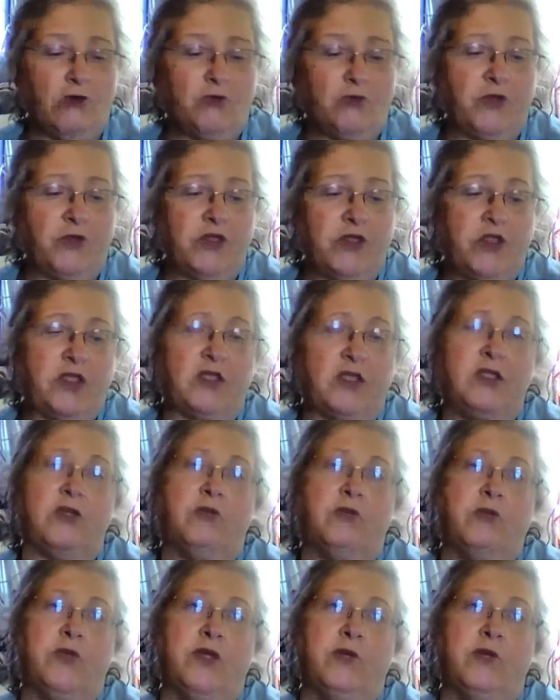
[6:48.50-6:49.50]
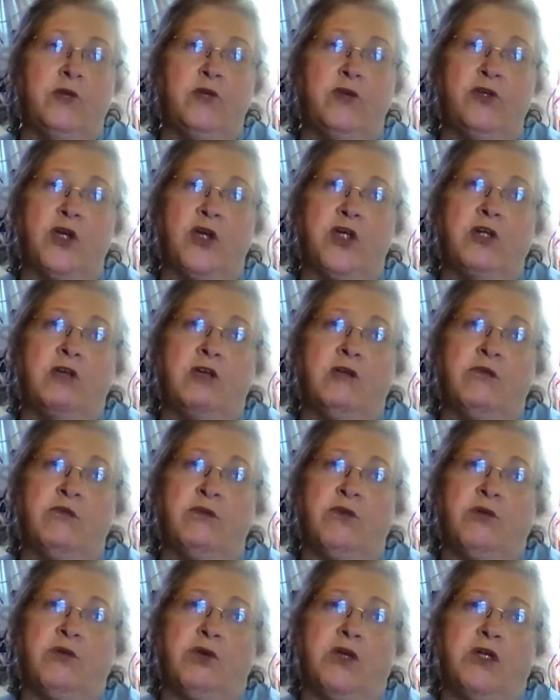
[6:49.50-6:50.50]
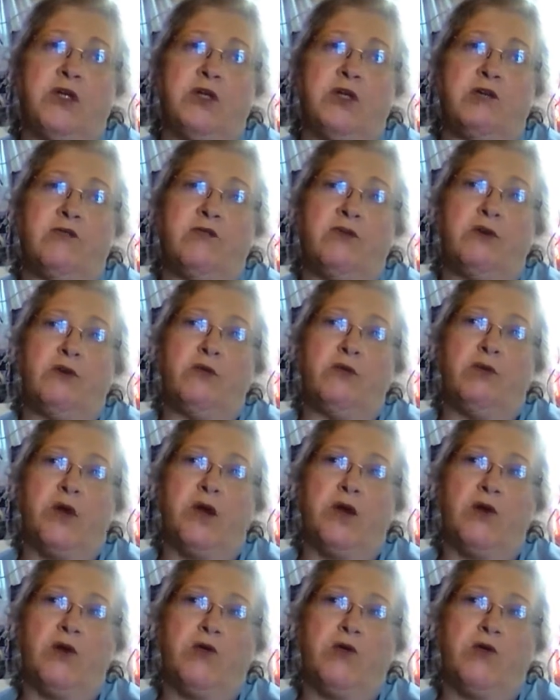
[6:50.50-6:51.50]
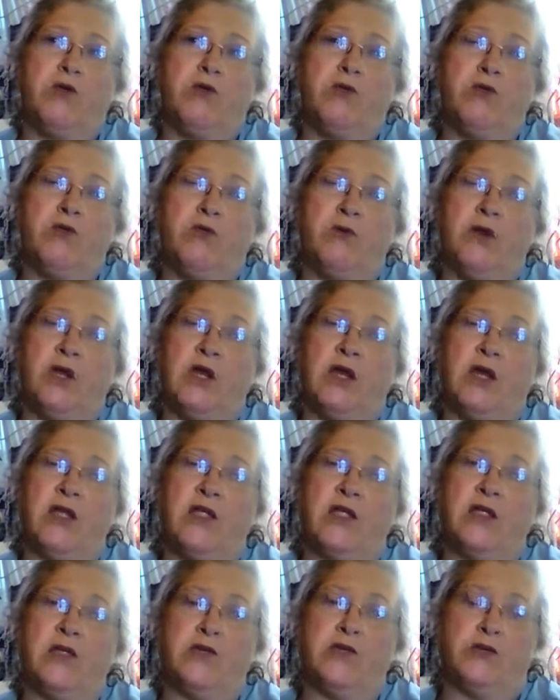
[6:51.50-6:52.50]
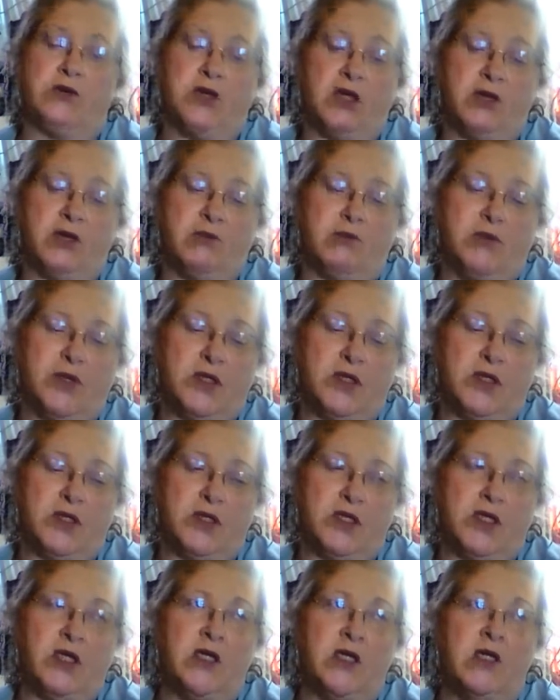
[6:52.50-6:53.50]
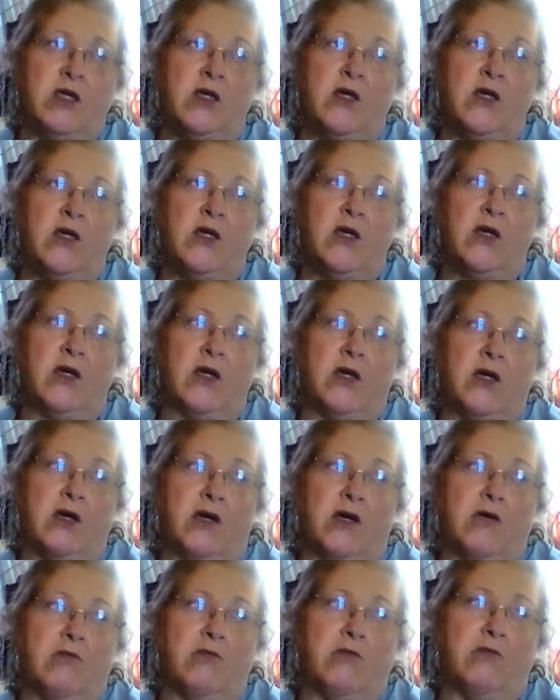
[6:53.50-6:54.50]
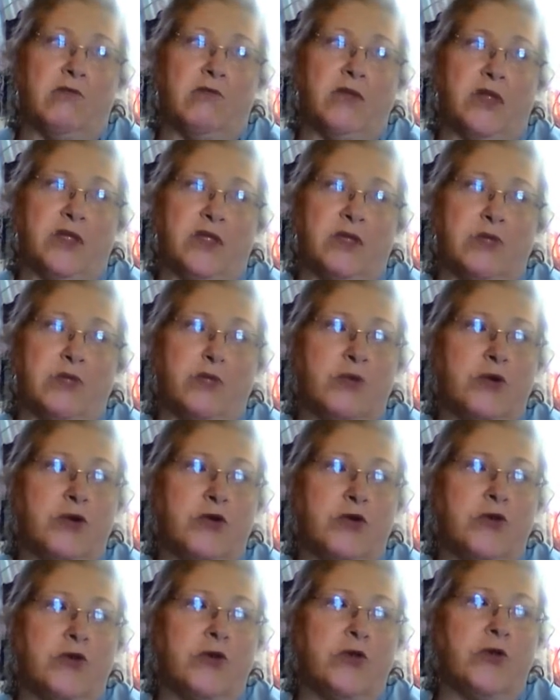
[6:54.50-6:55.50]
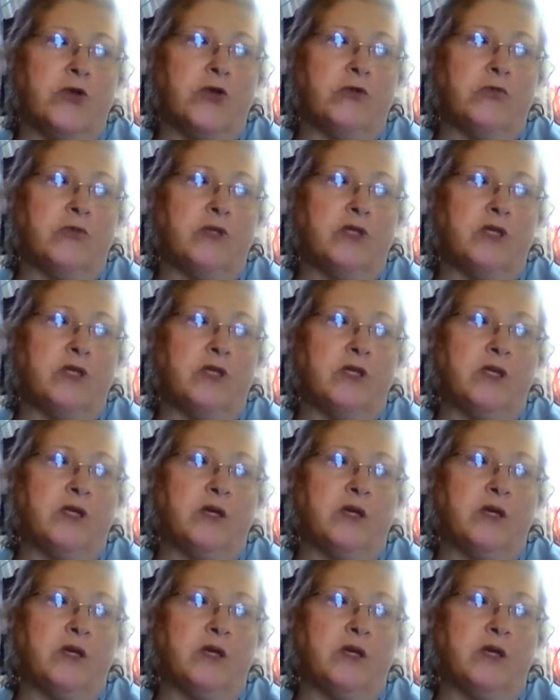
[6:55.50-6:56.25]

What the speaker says: busy still being productive even though I didn't feel well. I like to still keep busy. That's important to me.